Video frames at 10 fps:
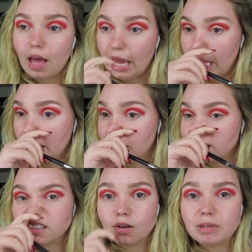
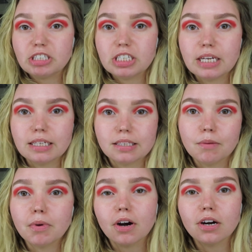and so I mean she gets
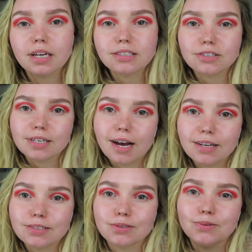it, but her kids are in
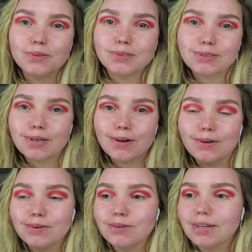high school,
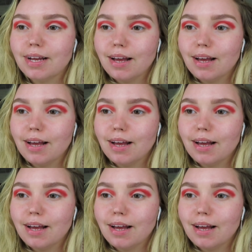so